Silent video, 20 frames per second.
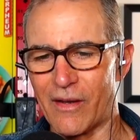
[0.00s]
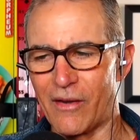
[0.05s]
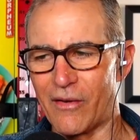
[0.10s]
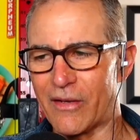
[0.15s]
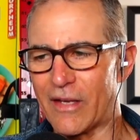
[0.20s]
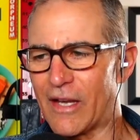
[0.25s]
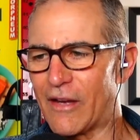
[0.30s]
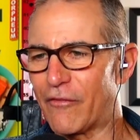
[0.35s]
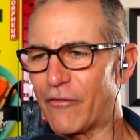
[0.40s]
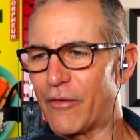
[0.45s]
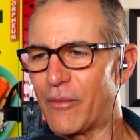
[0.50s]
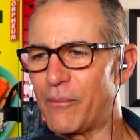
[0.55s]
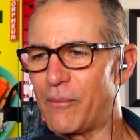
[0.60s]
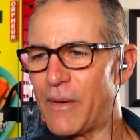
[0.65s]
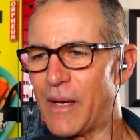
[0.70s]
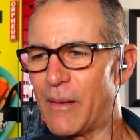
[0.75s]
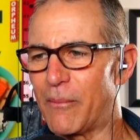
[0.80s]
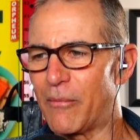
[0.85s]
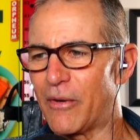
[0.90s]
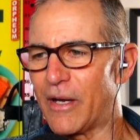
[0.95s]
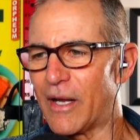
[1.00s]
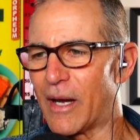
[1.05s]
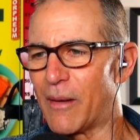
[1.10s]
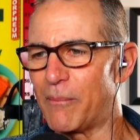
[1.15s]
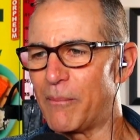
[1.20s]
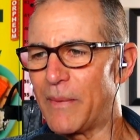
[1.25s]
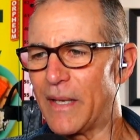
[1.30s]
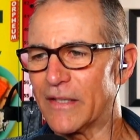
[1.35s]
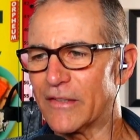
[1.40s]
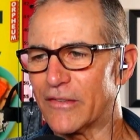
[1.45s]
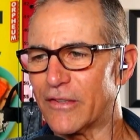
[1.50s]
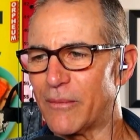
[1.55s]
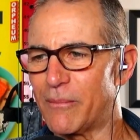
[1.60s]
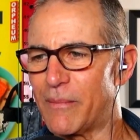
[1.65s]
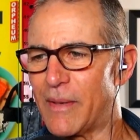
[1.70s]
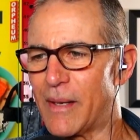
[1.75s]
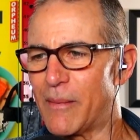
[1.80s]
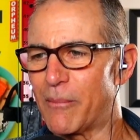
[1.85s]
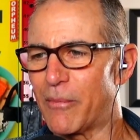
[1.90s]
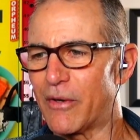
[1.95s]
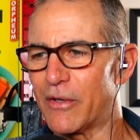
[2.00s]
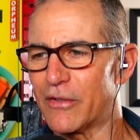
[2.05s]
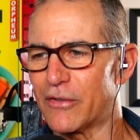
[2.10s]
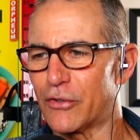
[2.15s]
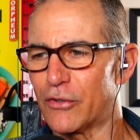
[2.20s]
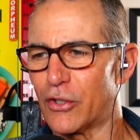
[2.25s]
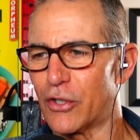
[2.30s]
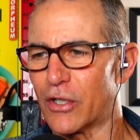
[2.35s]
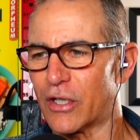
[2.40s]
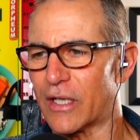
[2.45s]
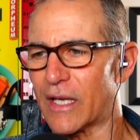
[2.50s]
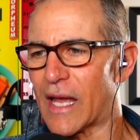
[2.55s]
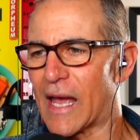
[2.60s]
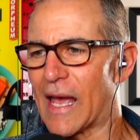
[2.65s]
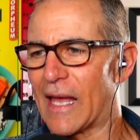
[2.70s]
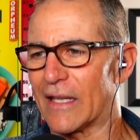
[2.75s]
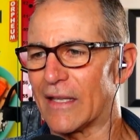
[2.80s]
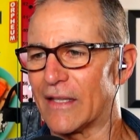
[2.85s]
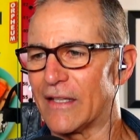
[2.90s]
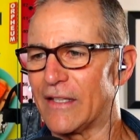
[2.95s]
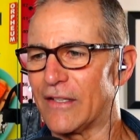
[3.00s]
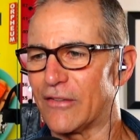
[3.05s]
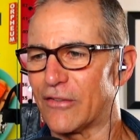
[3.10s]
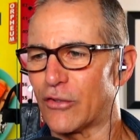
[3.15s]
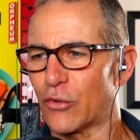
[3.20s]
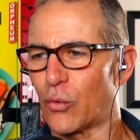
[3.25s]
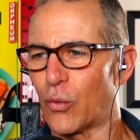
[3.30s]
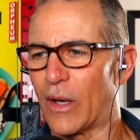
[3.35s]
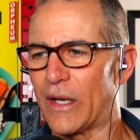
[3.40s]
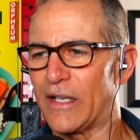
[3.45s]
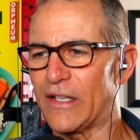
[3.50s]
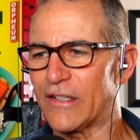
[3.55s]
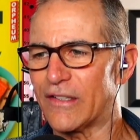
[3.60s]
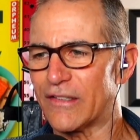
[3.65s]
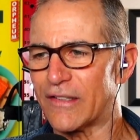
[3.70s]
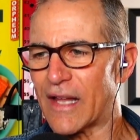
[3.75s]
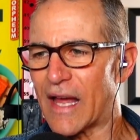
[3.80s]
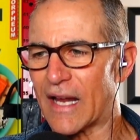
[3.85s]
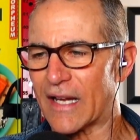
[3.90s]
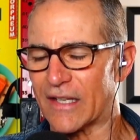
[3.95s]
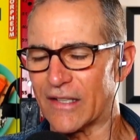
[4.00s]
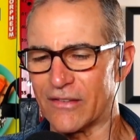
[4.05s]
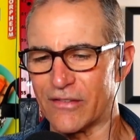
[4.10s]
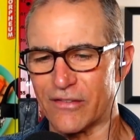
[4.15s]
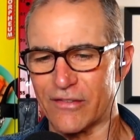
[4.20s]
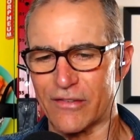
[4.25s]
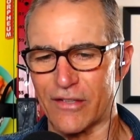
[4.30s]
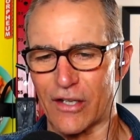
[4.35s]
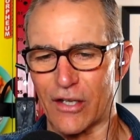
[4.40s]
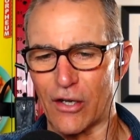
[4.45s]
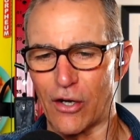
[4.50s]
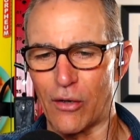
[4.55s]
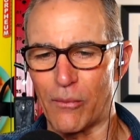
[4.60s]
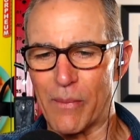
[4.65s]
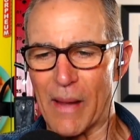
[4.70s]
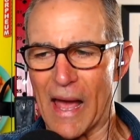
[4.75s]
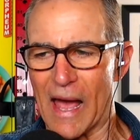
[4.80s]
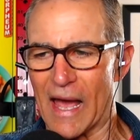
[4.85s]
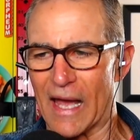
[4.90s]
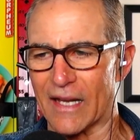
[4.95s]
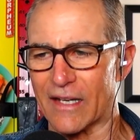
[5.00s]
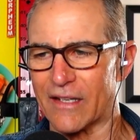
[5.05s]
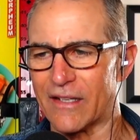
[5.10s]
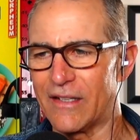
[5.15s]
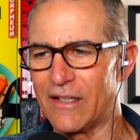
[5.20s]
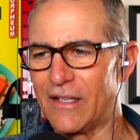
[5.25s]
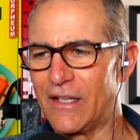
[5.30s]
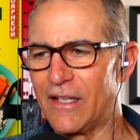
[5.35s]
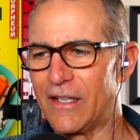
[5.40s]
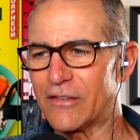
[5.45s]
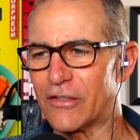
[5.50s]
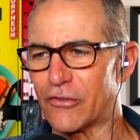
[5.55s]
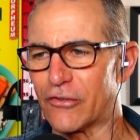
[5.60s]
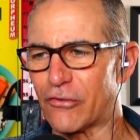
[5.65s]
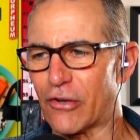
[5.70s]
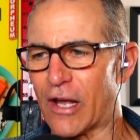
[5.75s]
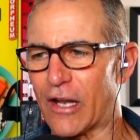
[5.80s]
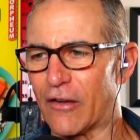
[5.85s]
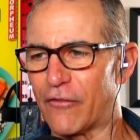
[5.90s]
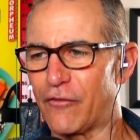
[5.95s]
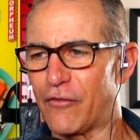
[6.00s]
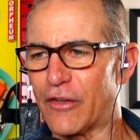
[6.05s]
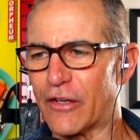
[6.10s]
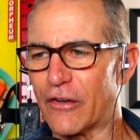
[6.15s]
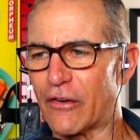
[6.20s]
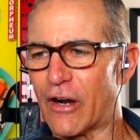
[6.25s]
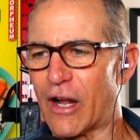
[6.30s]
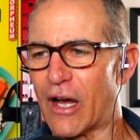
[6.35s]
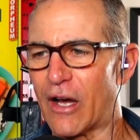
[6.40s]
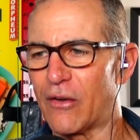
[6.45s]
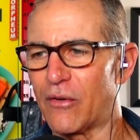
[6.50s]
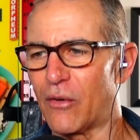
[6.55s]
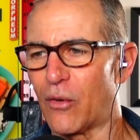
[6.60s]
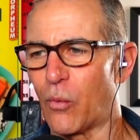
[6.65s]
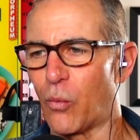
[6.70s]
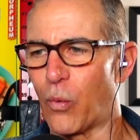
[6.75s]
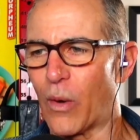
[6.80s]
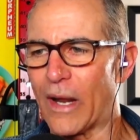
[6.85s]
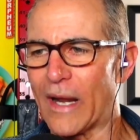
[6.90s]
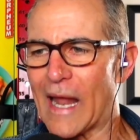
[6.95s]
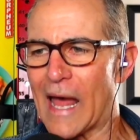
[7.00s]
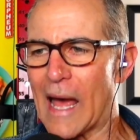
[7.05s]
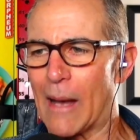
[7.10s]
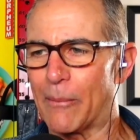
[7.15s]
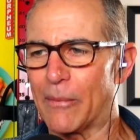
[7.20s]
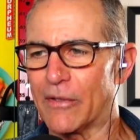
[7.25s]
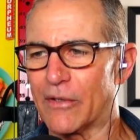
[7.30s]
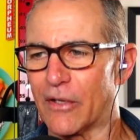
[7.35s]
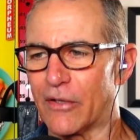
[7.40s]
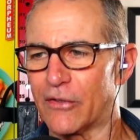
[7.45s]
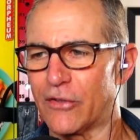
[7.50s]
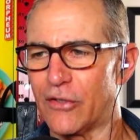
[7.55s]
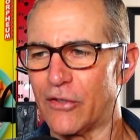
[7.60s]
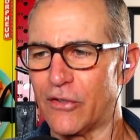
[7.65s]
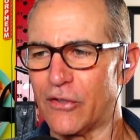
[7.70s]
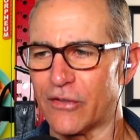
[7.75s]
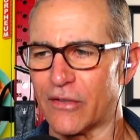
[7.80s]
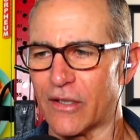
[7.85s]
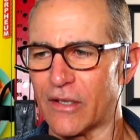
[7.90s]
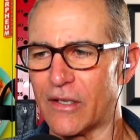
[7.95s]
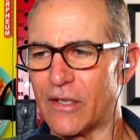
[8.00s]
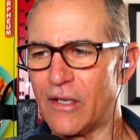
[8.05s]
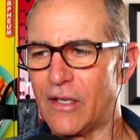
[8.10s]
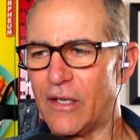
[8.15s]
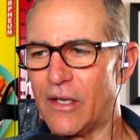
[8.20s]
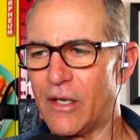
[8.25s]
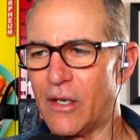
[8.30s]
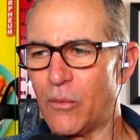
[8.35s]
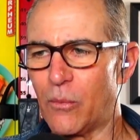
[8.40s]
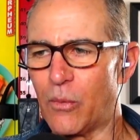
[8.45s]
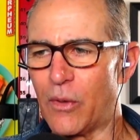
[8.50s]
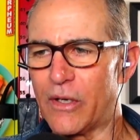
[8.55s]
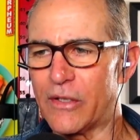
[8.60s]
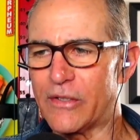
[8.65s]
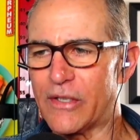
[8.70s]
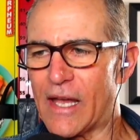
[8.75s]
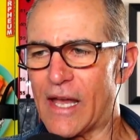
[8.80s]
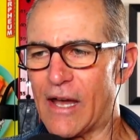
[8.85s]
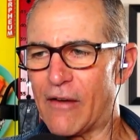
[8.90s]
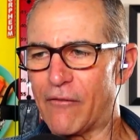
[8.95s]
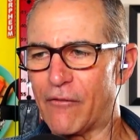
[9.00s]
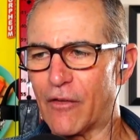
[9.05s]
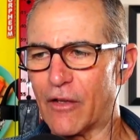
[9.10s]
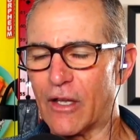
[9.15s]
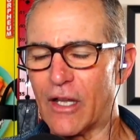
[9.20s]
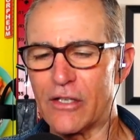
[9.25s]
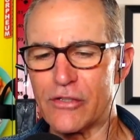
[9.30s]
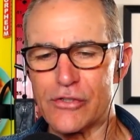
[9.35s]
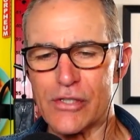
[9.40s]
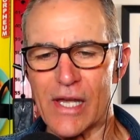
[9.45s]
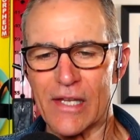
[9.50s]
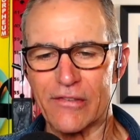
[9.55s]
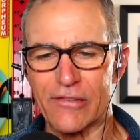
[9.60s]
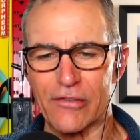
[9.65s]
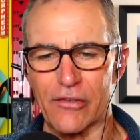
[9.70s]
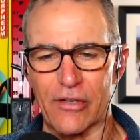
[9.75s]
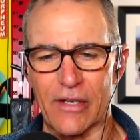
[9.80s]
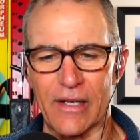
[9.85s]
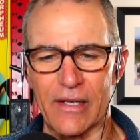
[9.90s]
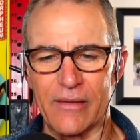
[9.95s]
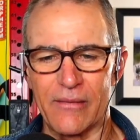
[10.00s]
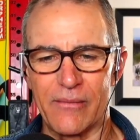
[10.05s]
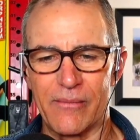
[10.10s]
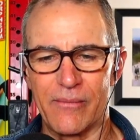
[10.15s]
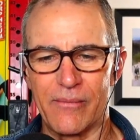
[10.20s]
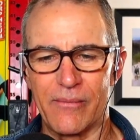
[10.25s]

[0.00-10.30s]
Okay, yeah. From memory, a Mensa member took at yeah, exactly. least twenty seconds to go back yeah. to try yeah. to figure out what happened on Tuesday. What yeah. did you have for lunch yesterday?